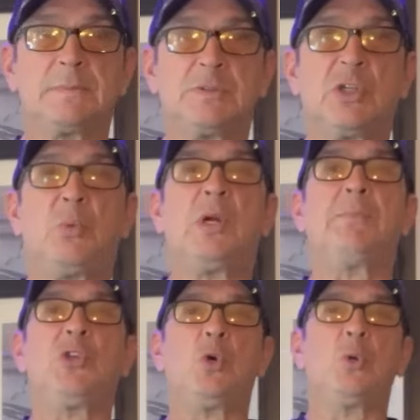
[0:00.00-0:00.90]
So what
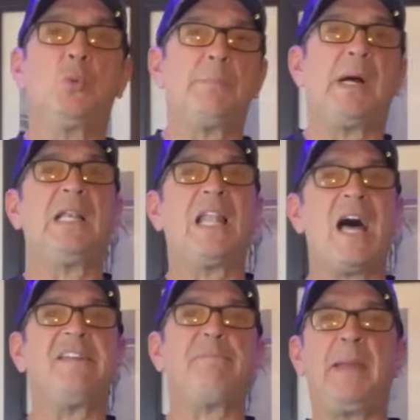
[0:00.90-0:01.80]
I'm doing with my
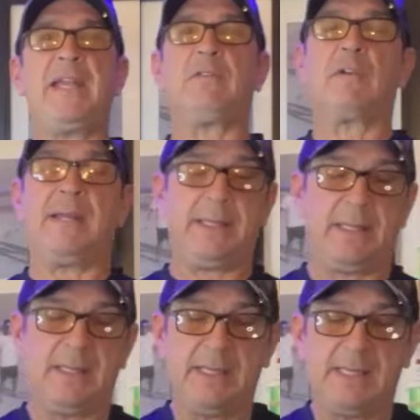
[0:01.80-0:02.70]
live bait
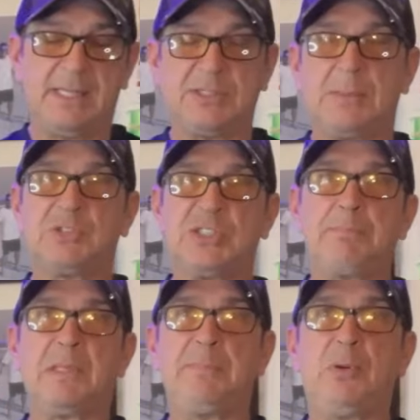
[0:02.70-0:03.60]
rig is I'm
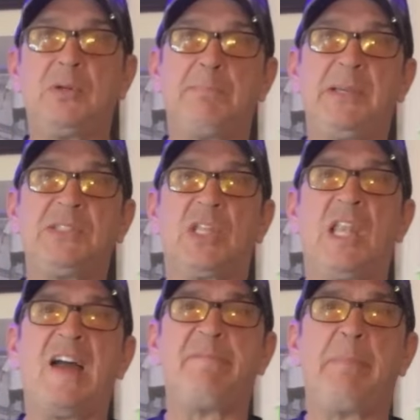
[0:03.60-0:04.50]
simply putting a piece of
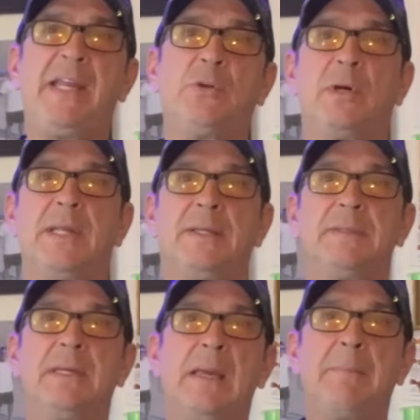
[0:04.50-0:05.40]
live bait on it.
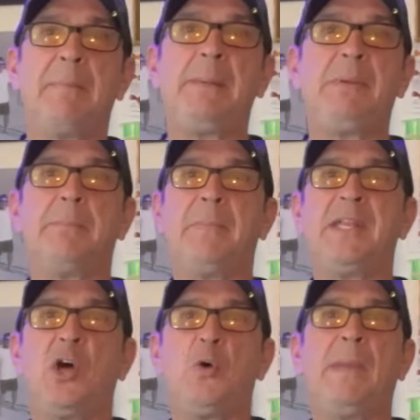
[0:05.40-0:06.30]
Maybe a
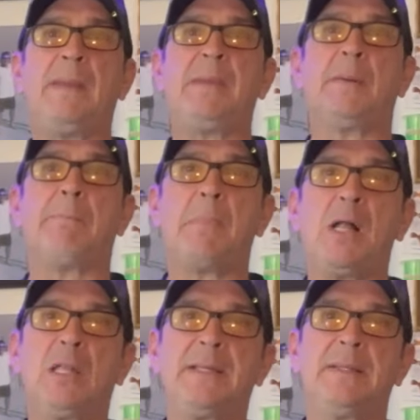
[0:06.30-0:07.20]
minnow, maybe a
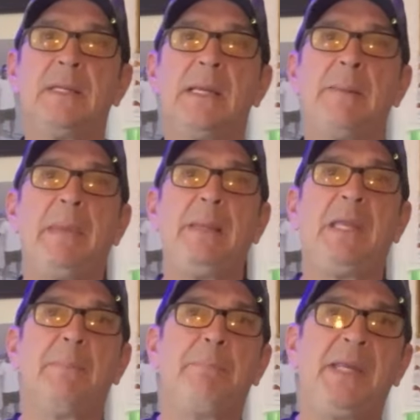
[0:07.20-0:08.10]
mullet,
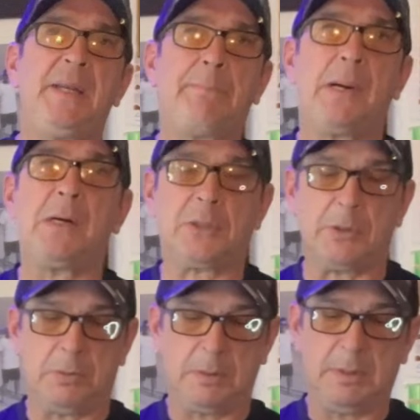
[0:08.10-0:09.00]
maybe a peanut
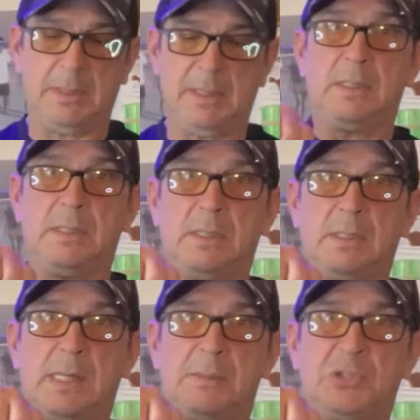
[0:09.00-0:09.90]
bunker.
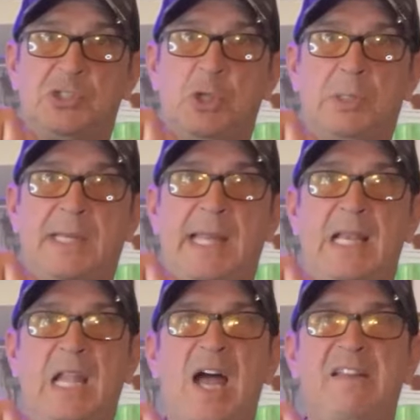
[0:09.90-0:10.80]
I'm just hooking
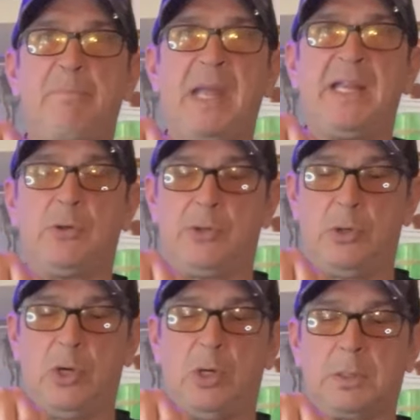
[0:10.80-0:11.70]
that live bait on
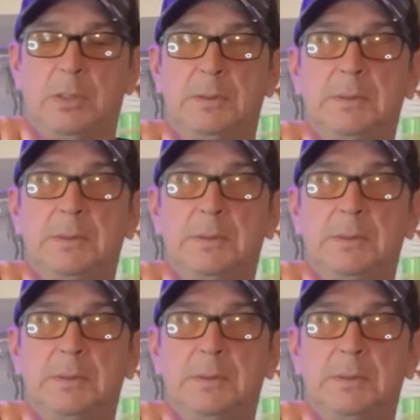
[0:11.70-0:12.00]
a hook.